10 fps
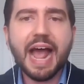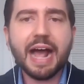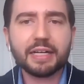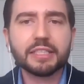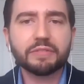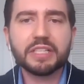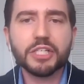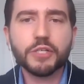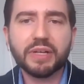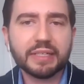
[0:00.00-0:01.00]
active in
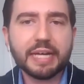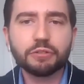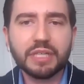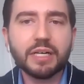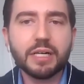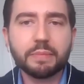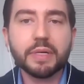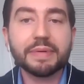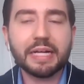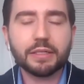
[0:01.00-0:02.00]
this field can you tell a little bit
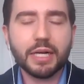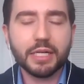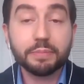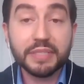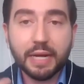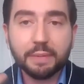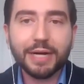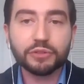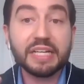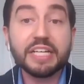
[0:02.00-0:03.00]
about, a little bit about the